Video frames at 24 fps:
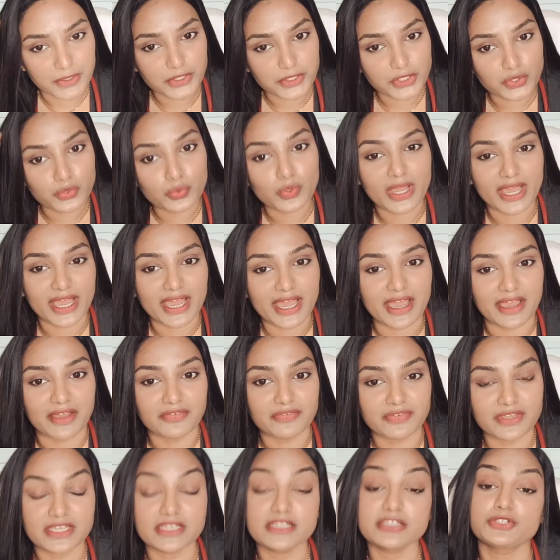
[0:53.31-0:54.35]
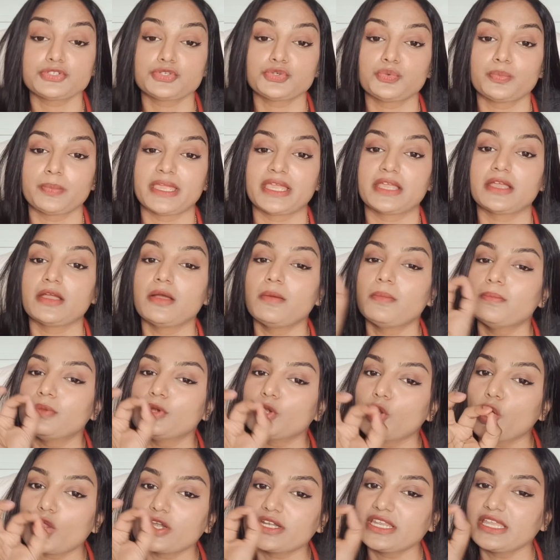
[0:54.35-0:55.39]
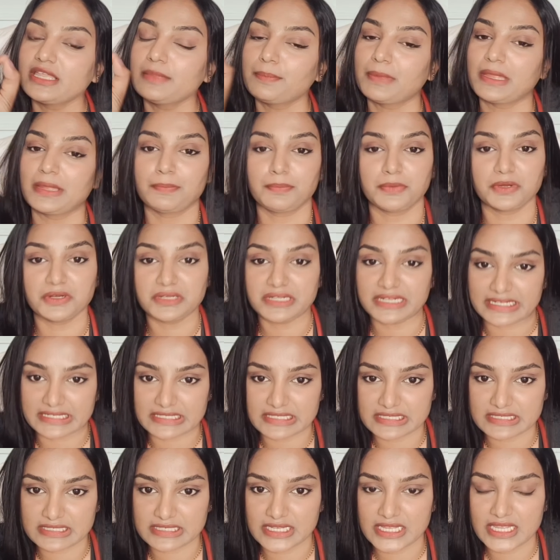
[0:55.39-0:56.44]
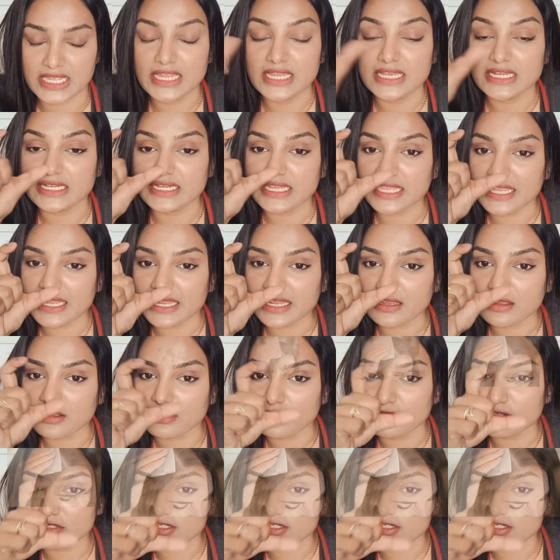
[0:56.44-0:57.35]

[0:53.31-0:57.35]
you have is to make a blotting paper test. Take a